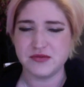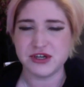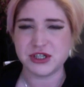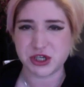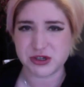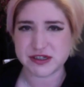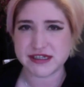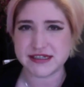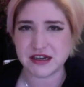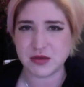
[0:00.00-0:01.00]
reduce
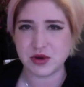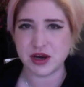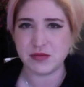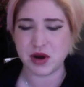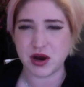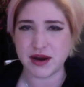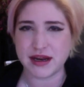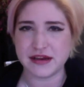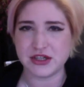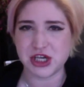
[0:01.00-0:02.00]
the stigma
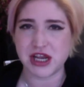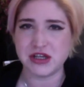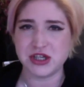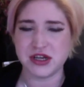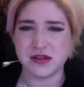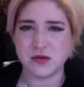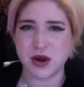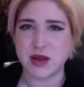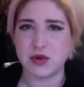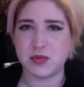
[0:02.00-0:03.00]
by changing the
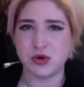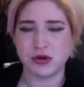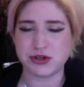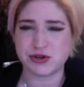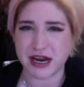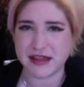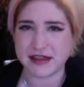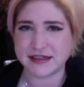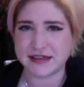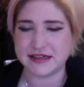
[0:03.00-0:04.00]
way we portray
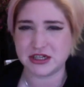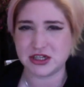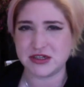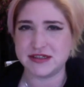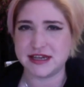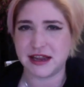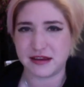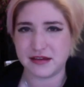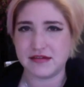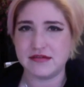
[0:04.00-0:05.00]
these conditions
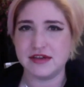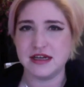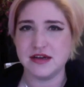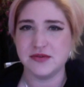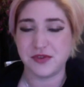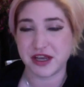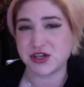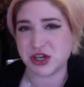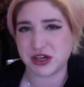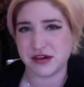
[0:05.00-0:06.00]
in
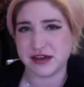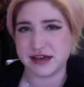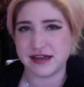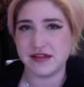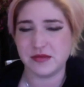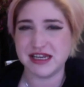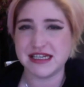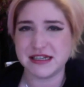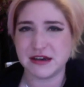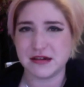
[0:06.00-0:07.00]
fiction and in the
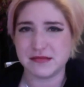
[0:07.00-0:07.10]
media.